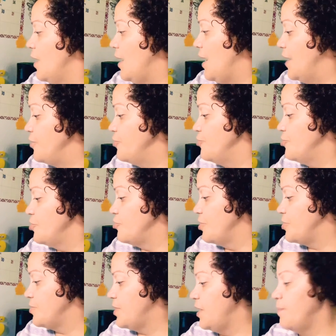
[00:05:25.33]
I usually try
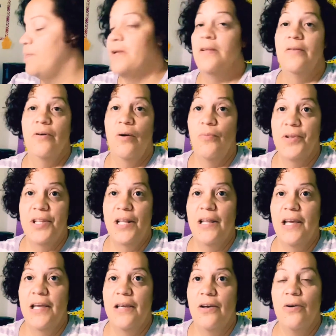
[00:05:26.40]
to keep it on what they
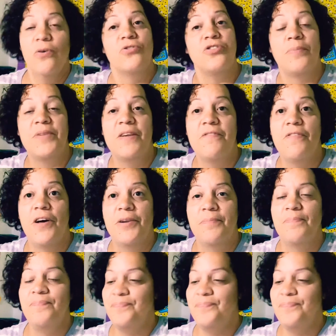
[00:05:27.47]
like or something fun.